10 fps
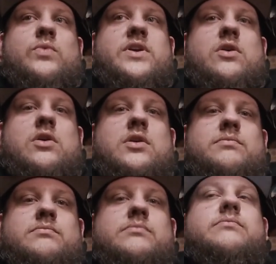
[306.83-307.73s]
We
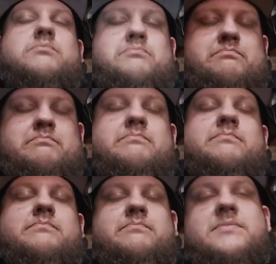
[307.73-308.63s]
are
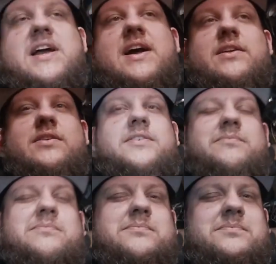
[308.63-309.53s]
kind of
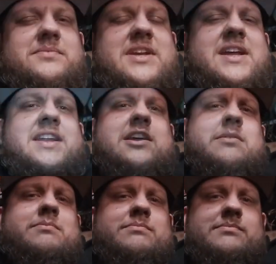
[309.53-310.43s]
getting
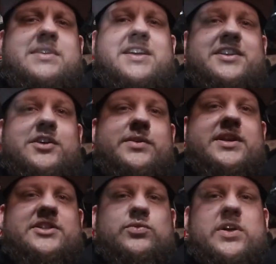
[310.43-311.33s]
him into
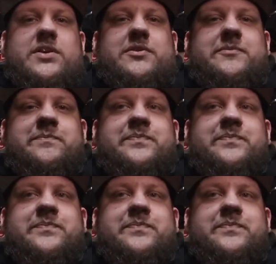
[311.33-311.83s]
it as well.